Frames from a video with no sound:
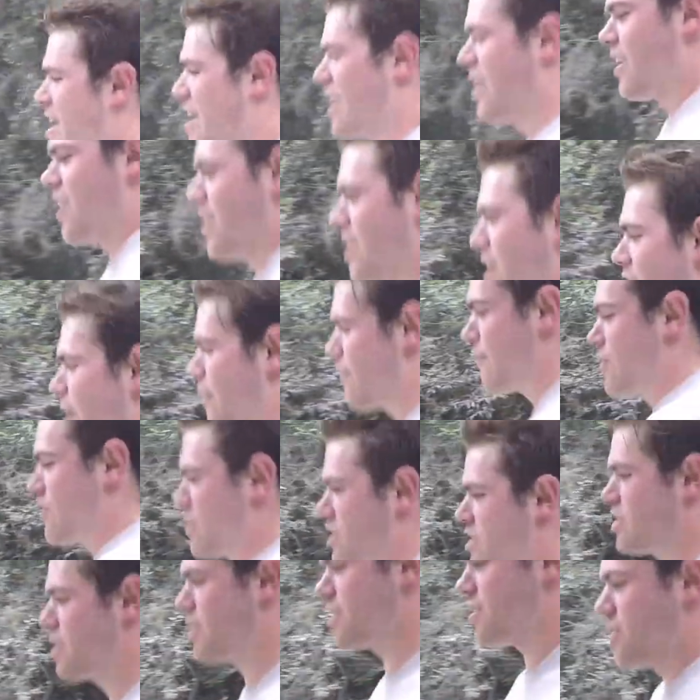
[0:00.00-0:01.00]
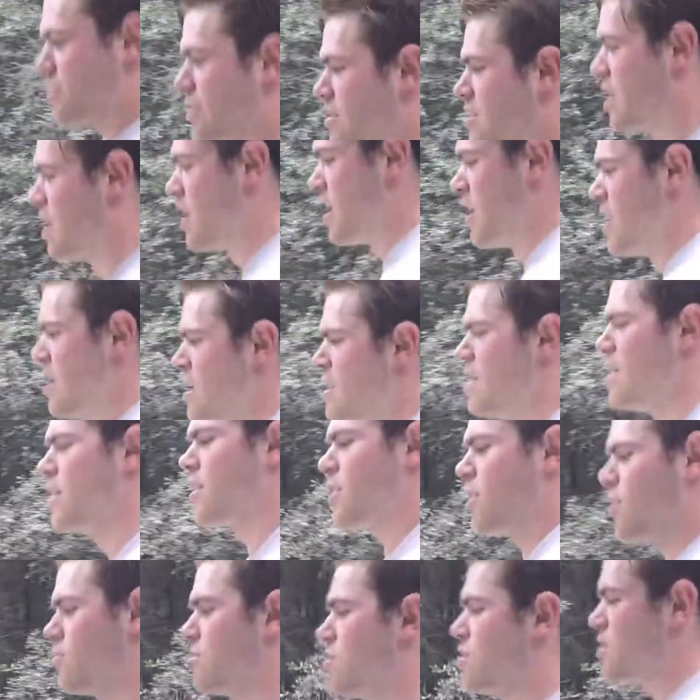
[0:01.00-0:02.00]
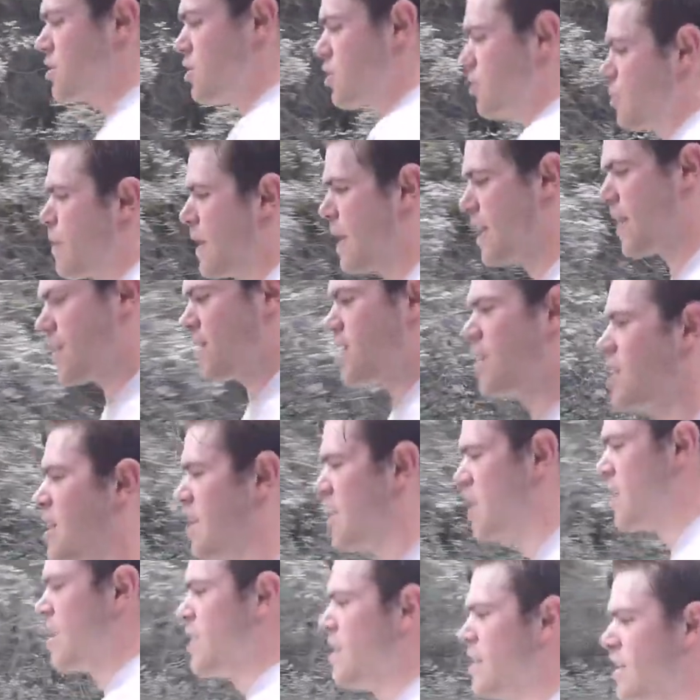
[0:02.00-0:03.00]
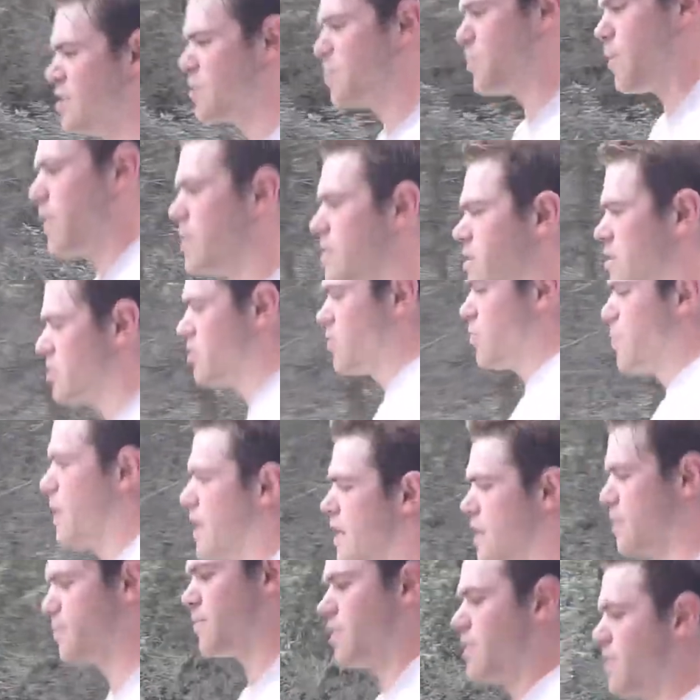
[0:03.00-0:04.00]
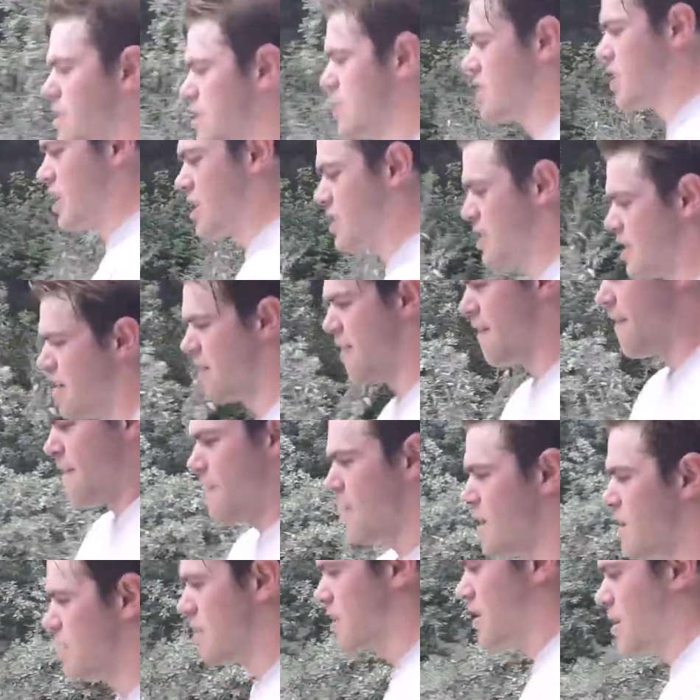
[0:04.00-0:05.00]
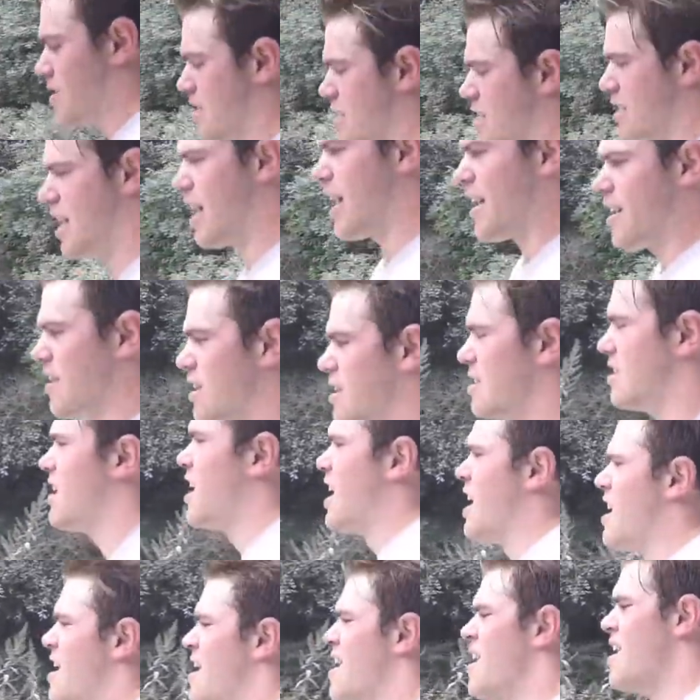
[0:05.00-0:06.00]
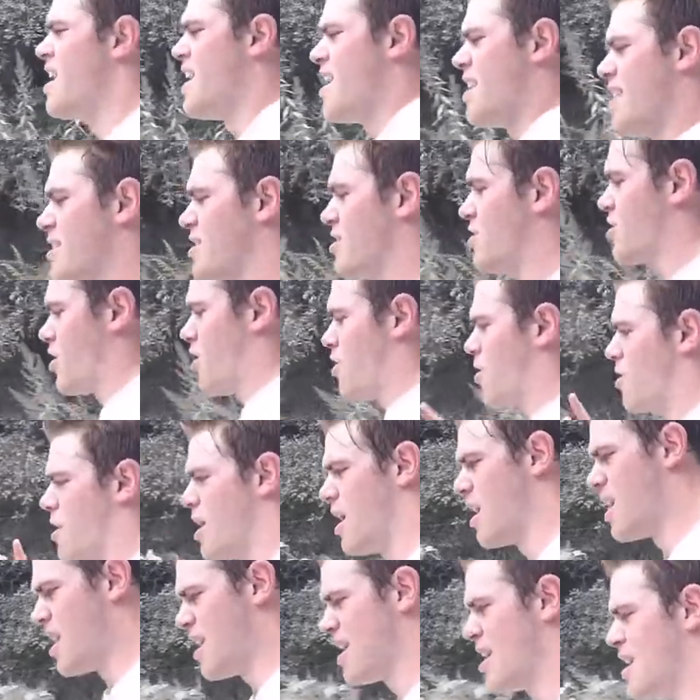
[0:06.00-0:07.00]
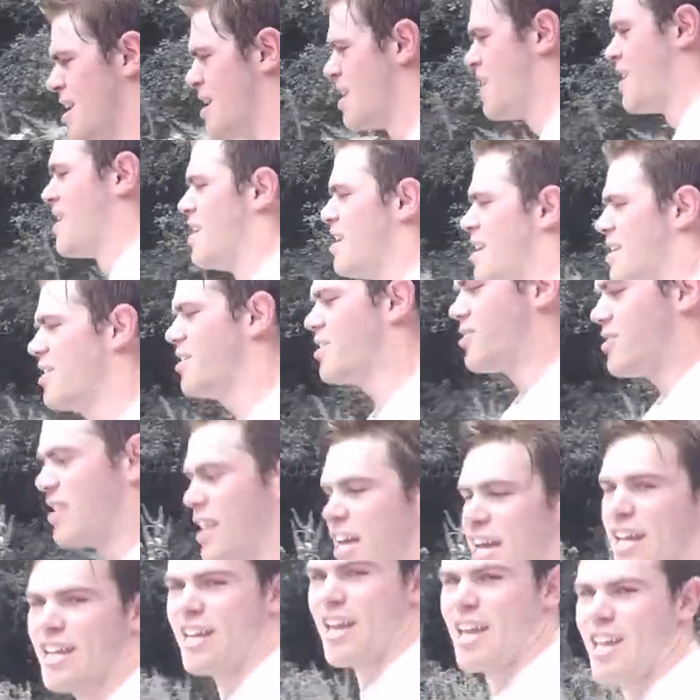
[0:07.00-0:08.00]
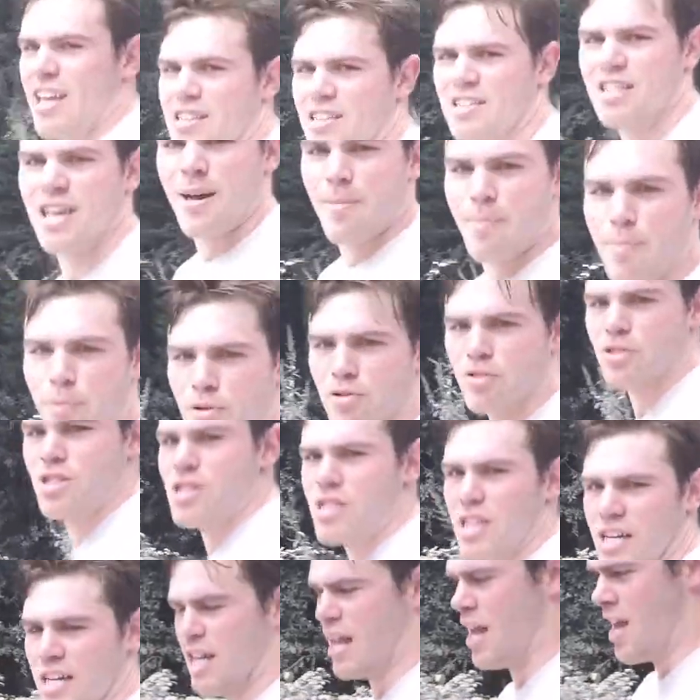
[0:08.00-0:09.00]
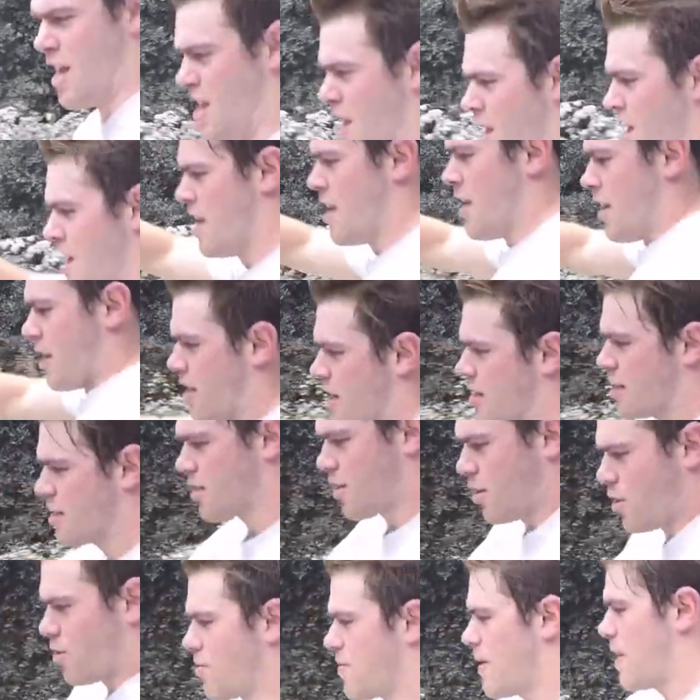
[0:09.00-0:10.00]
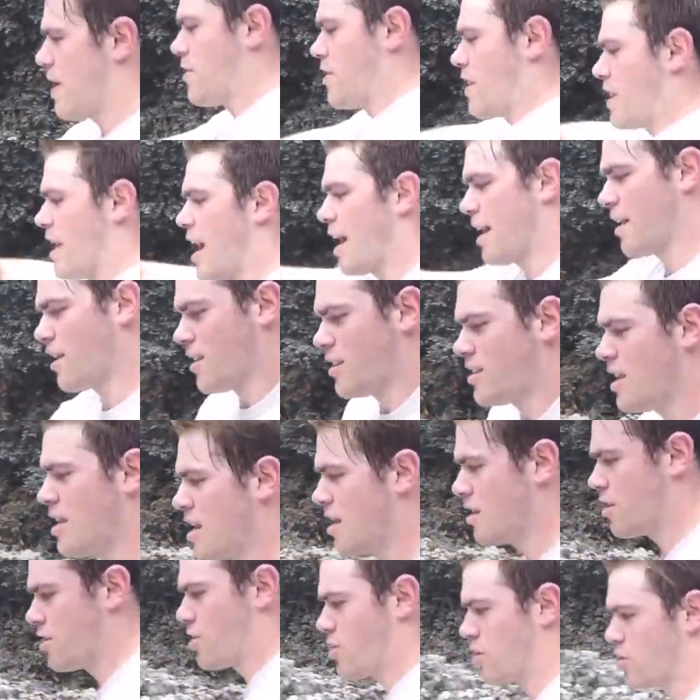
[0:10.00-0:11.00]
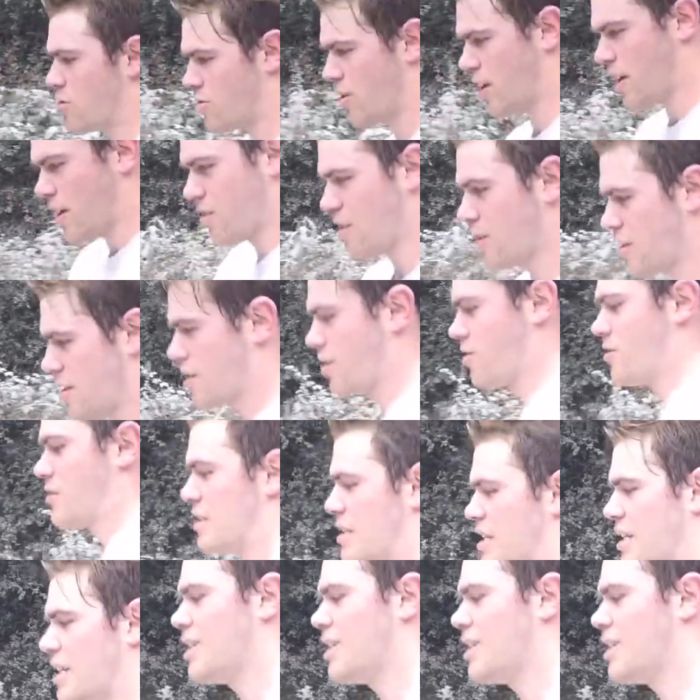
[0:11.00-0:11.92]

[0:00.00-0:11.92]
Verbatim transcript: uh, off the southern coast of Japan. It's part of Japan, but it's, it's an island. And so there's 88 temples that go around the island, and there's a trail that goes to